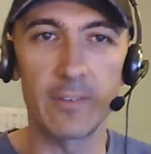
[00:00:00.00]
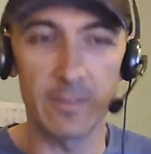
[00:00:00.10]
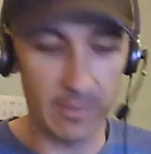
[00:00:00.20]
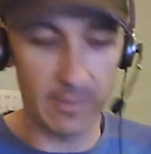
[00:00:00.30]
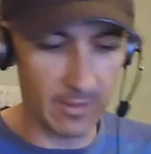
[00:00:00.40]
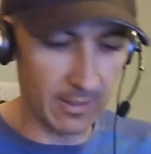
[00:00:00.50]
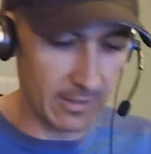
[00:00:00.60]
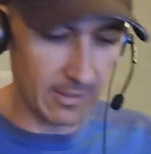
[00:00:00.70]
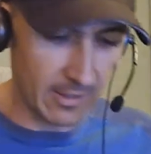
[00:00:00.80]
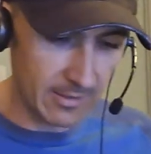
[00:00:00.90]
And I
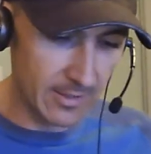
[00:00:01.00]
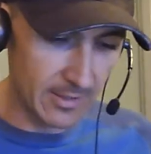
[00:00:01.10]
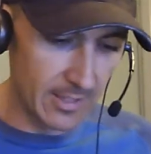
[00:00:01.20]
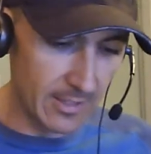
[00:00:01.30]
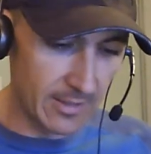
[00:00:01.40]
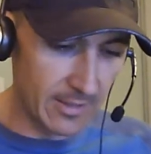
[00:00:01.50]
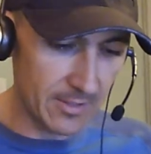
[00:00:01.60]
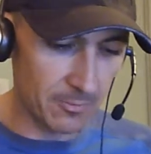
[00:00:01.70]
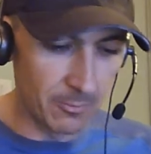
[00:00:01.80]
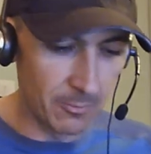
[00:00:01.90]
think
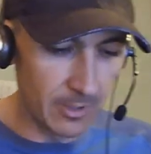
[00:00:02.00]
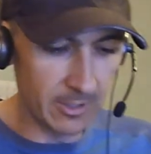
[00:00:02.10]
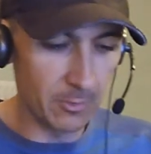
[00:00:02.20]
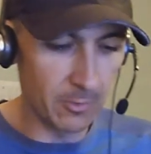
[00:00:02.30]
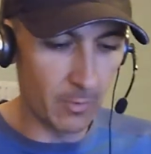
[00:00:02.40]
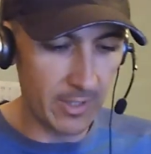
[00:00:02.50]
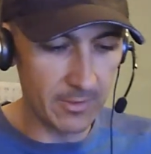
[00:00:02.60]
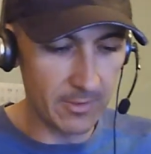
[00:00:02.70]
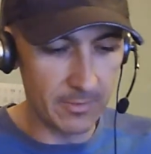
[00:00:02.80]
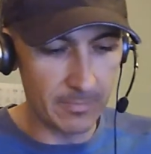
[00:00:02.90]
that's a really good way
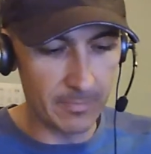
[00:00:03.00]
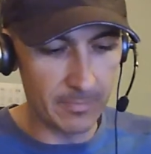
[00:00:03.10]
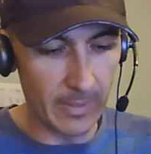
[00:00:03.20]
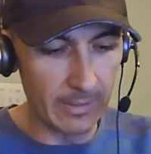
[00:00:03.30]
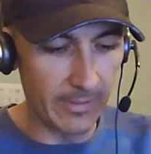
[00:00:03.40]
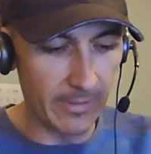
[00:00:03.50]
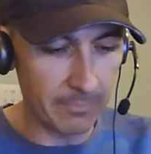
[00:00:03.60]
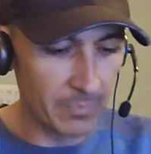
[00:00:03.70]
to be living.